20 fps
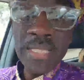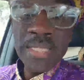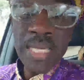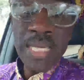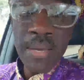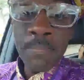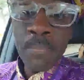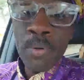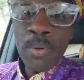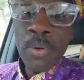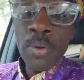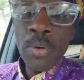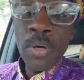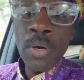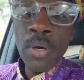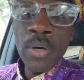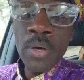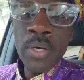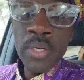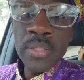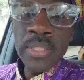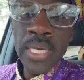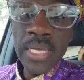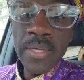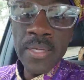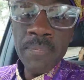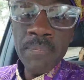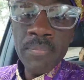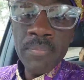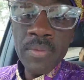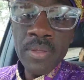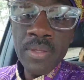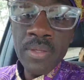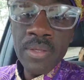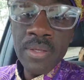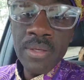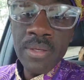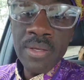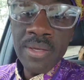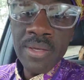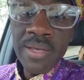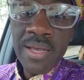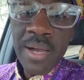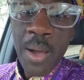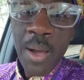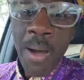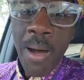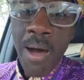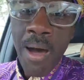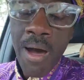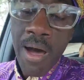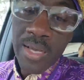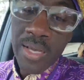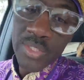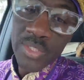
tambor on her day. Oh,